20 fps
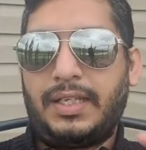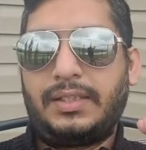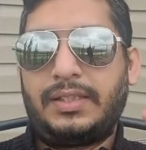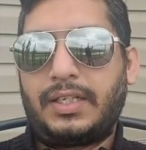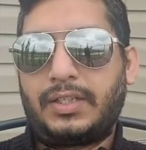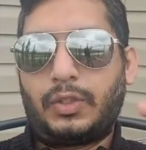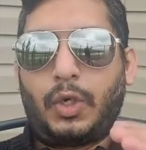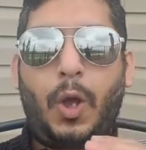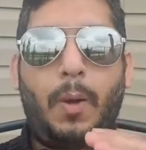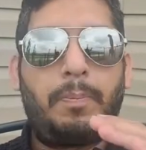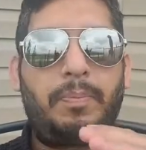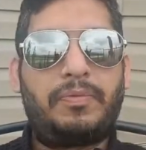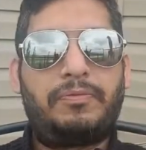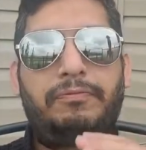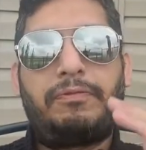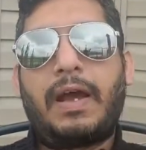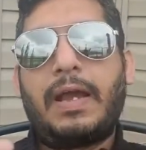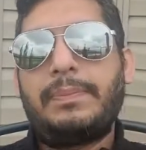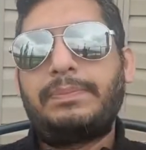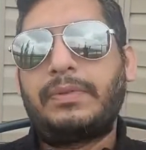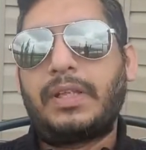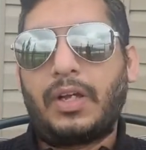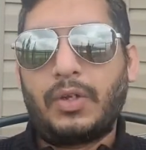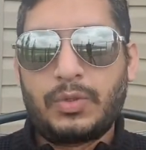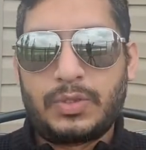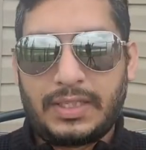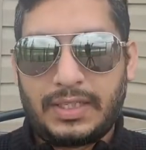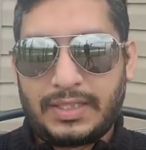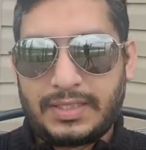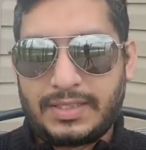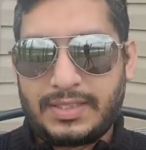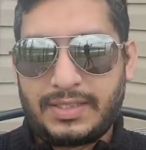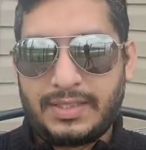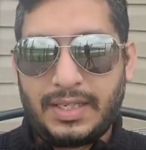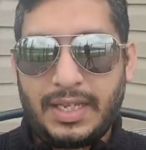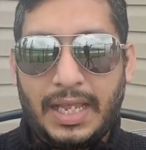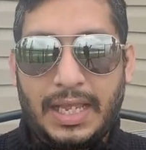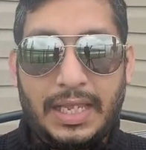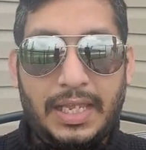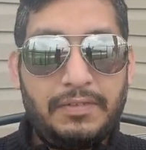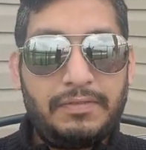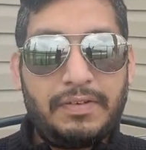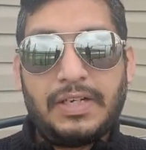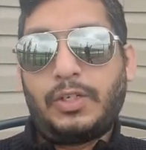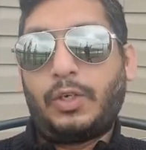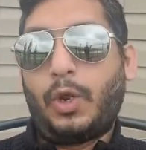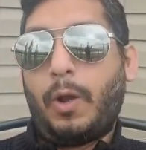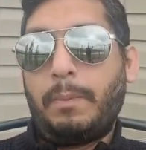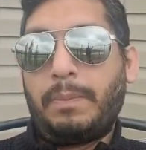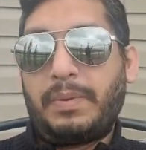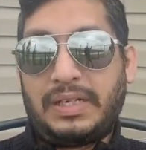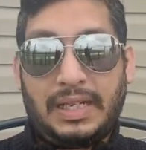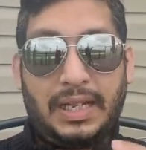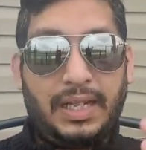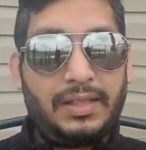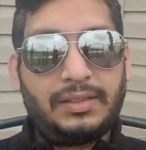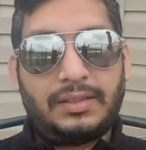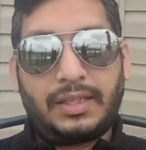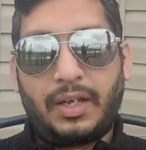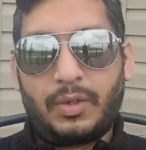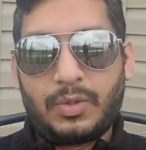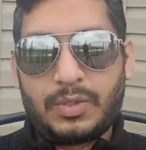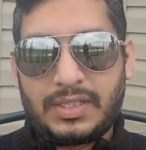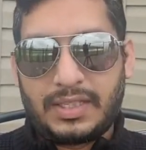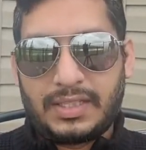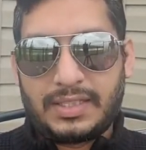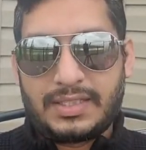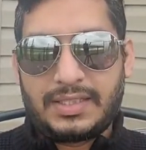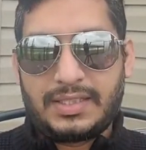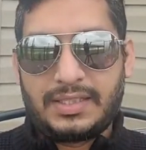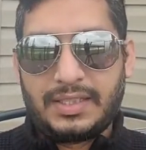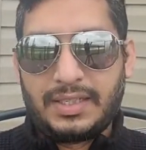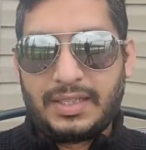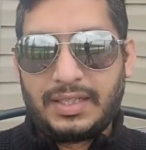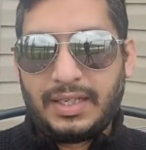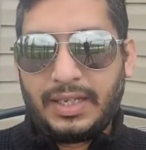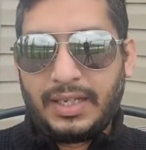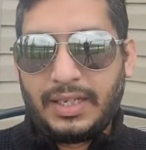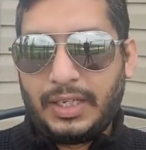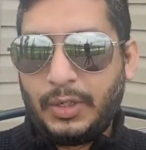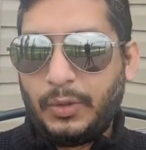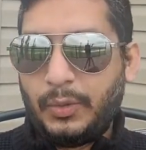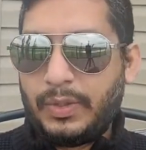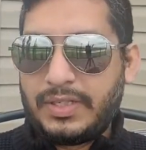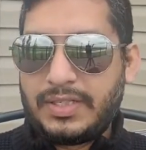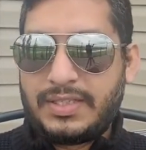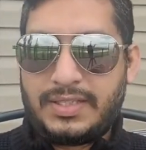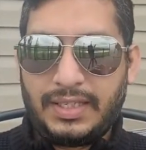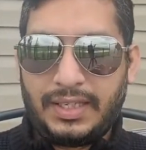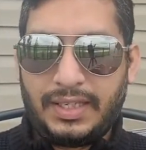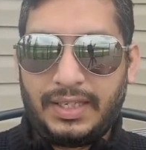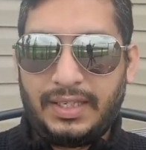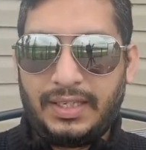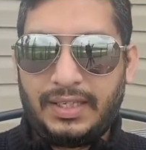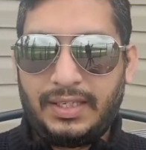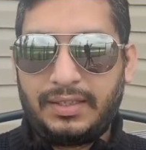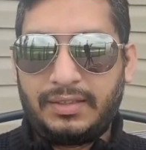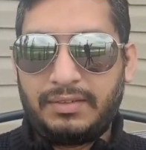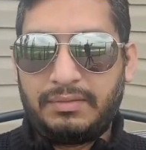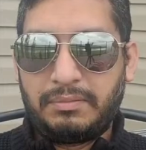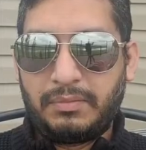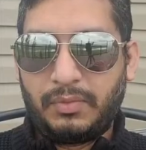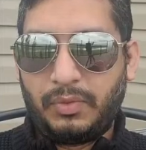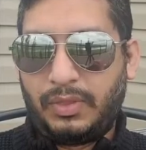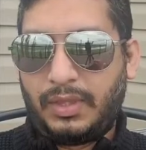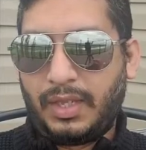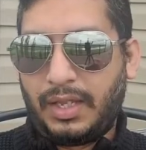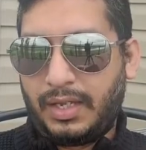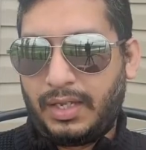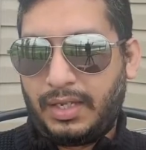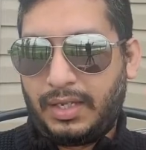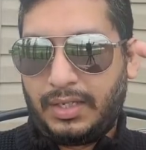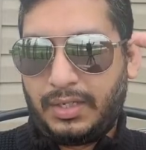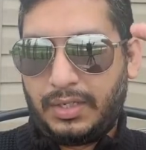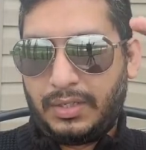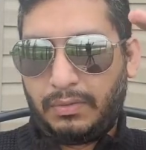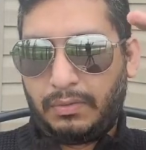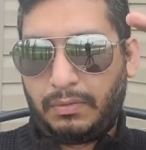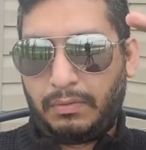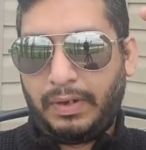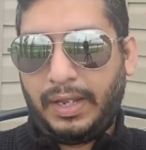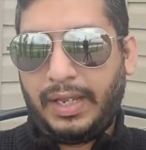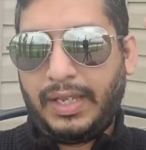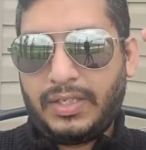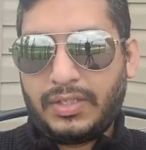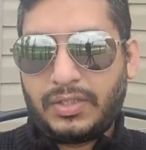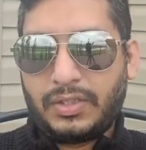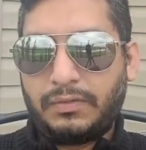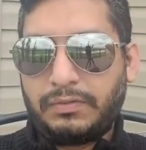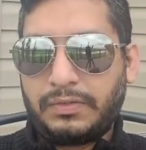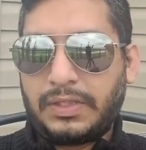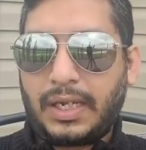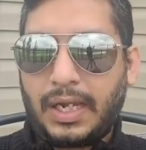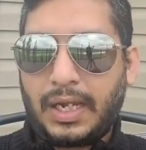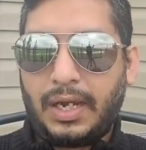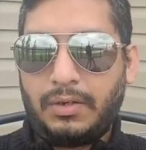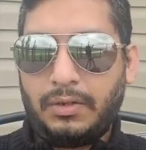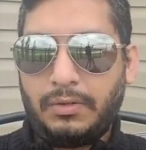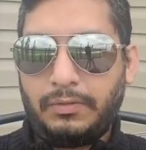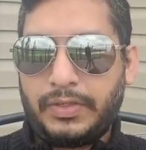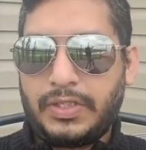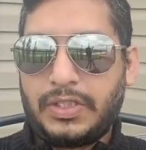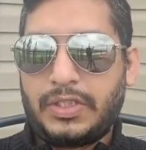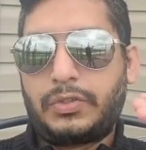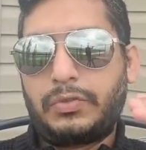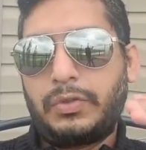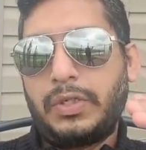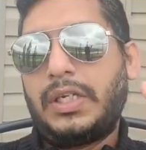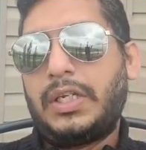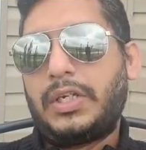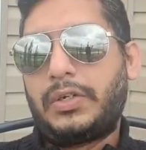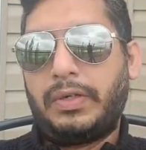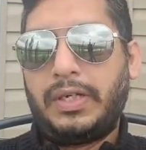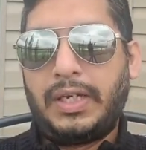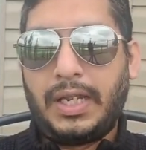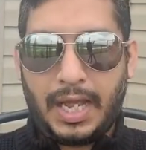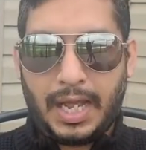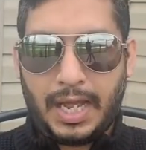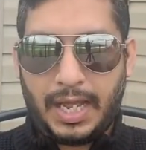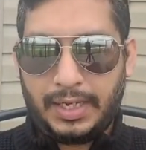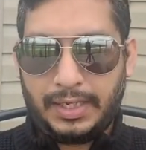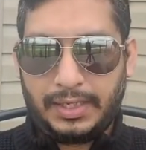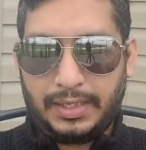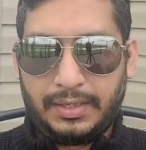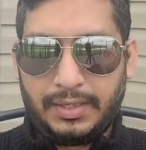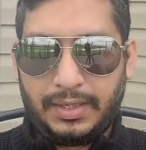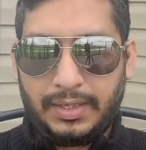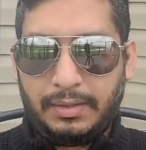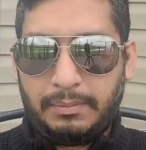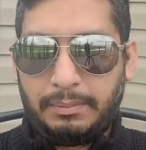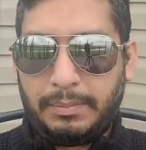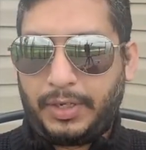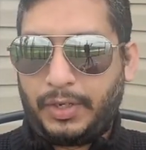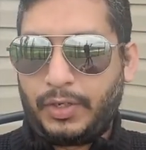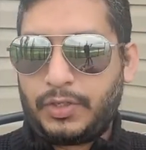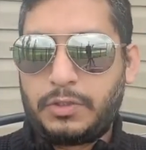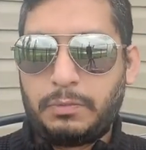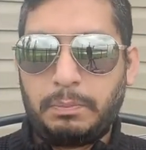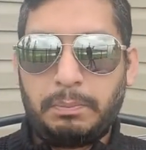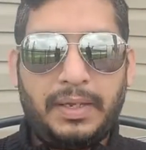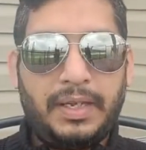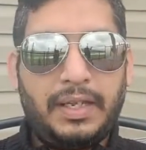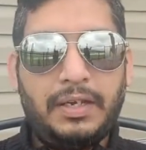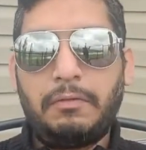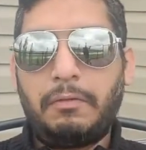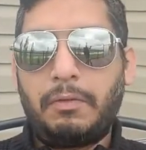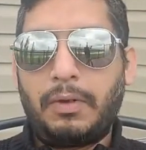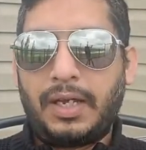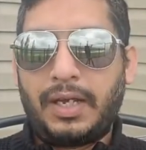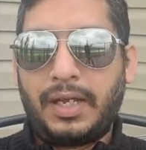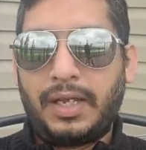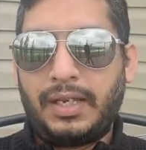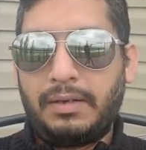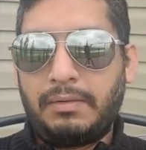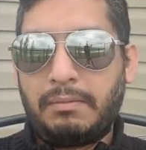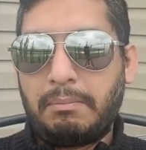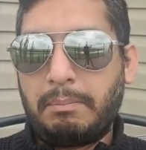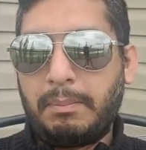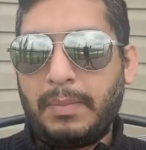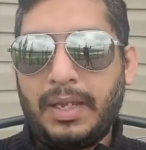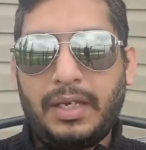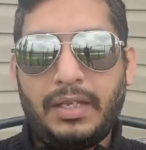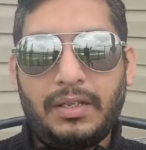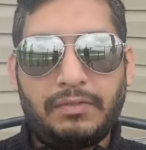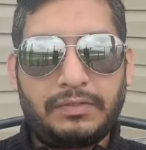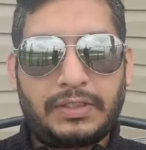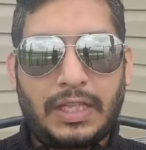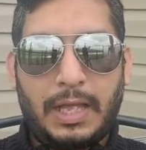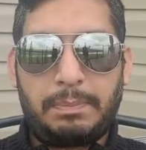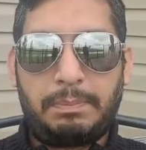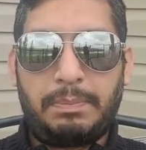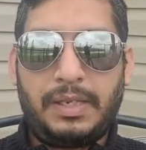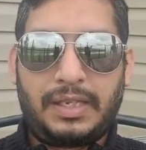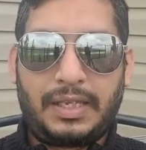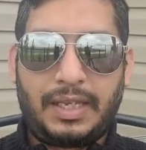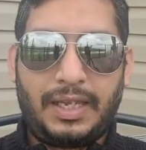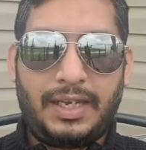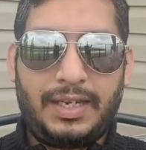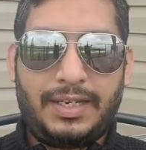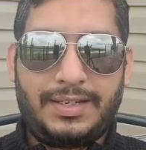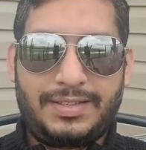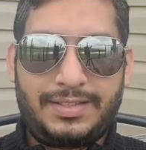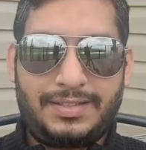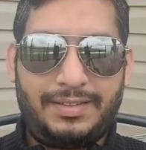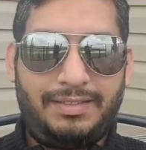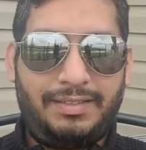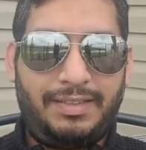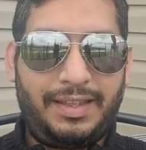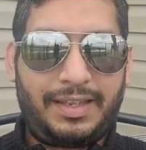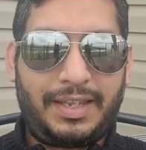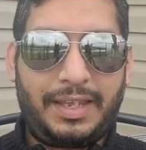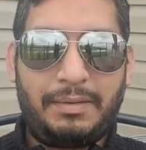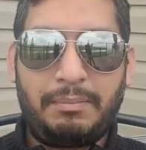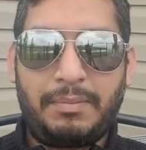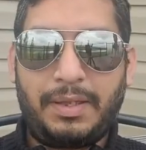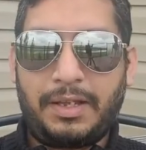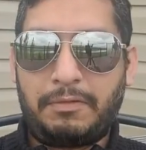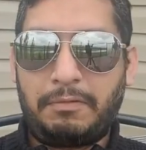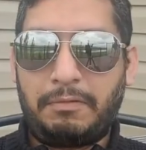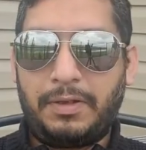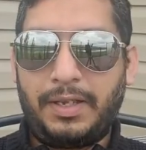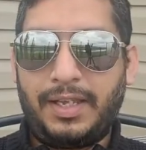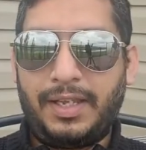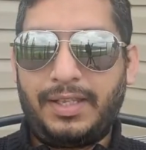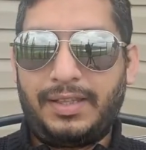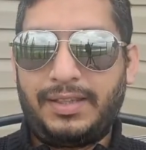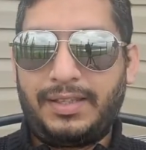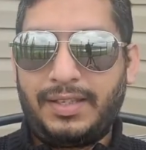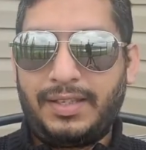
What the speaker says: the top 5,000s, even top 10,000s, you will see the range of the cutoff is really high. Because meanwhile, many of the applicants, they came back with